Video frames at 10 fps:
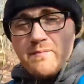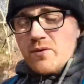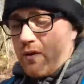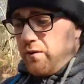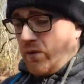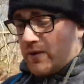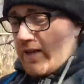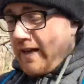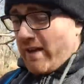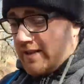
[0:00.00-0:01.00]
beautiful
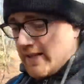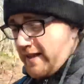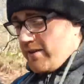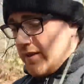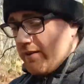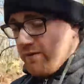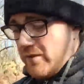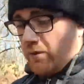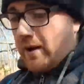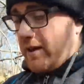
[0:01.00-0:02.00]
day, I tell you,
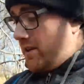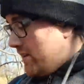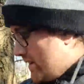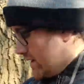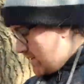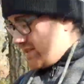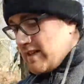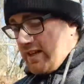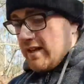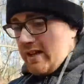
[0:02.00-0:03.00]
for weather it is.
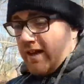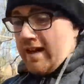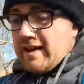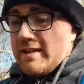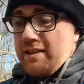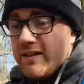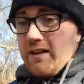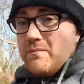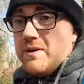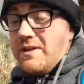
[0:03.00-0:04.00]
And
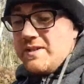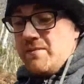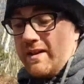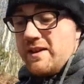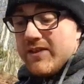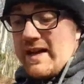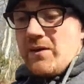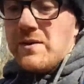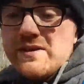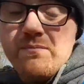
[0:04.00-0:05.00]
I must admit,
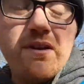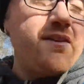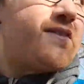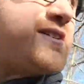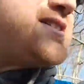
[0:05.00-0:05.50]
that was a bit of a